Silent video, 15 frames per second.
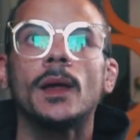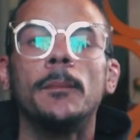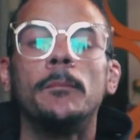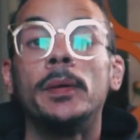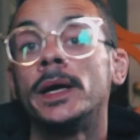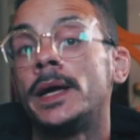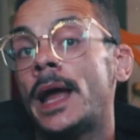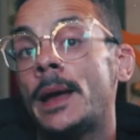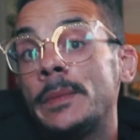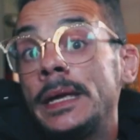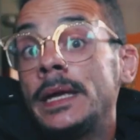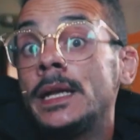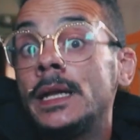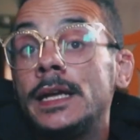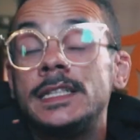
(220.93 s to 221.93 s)
but I
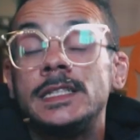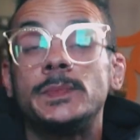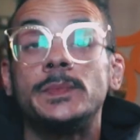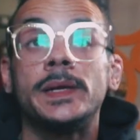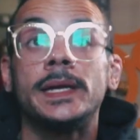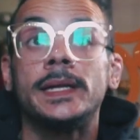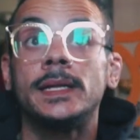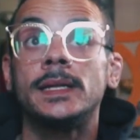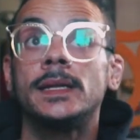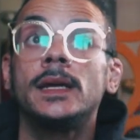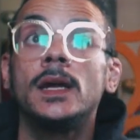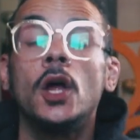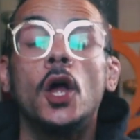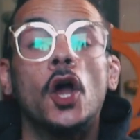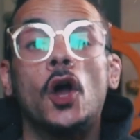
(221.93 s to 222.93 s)
mean, it's been
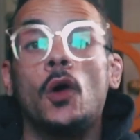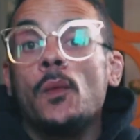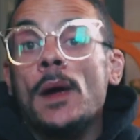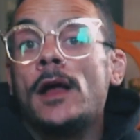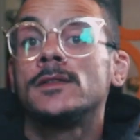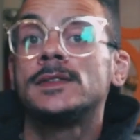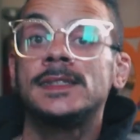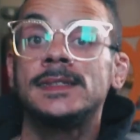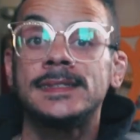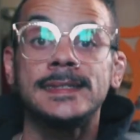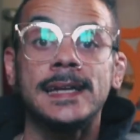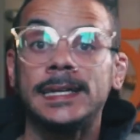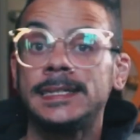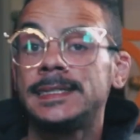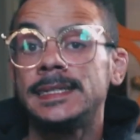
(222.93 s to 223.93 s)
around since
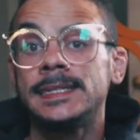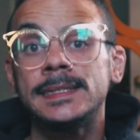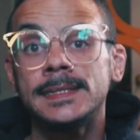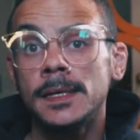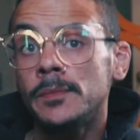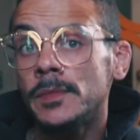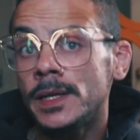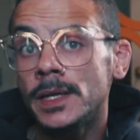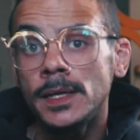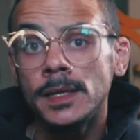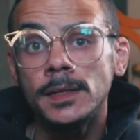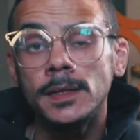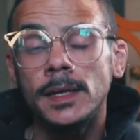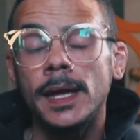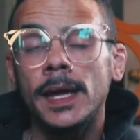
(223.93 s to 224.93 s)
19
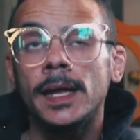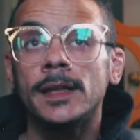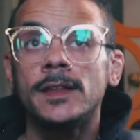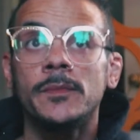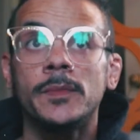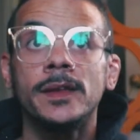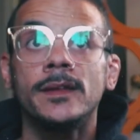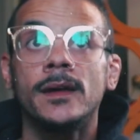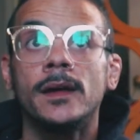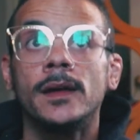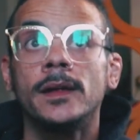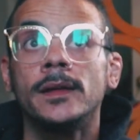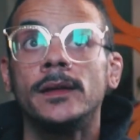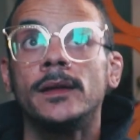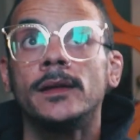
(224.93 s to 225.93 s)
something, and it's been
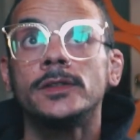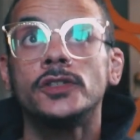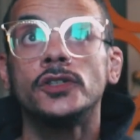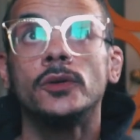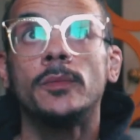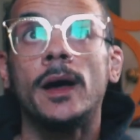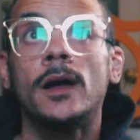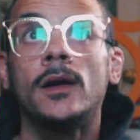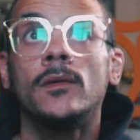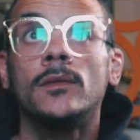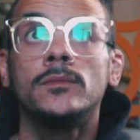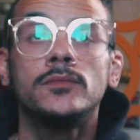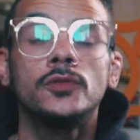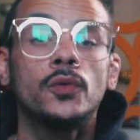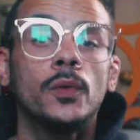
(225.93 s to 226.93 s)
done to about
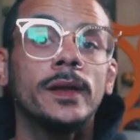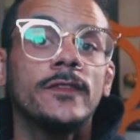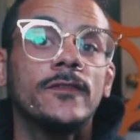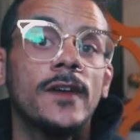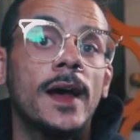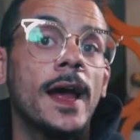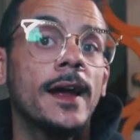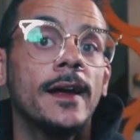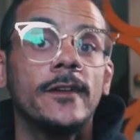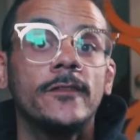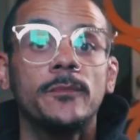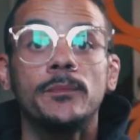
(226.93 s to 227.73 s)
25